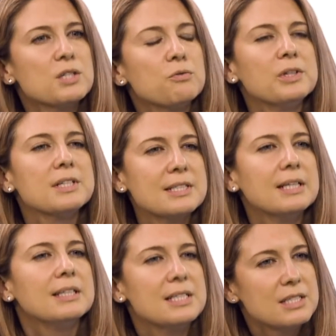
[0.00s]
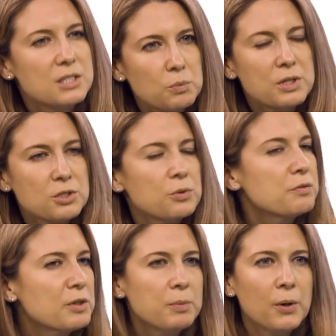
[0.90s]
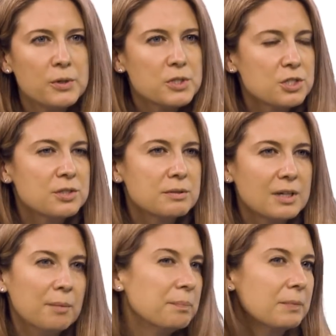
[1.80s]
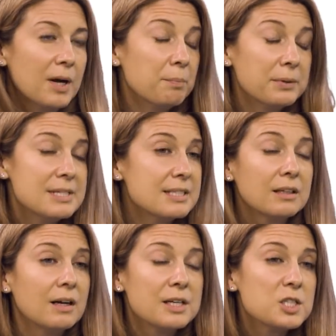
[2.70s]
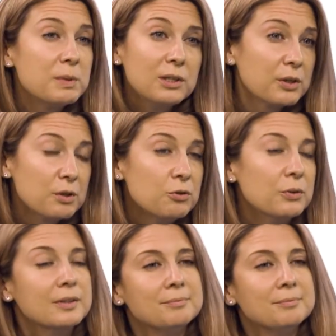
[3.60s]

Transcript: of real estate leases, what sort of components should companies and clients be looking for?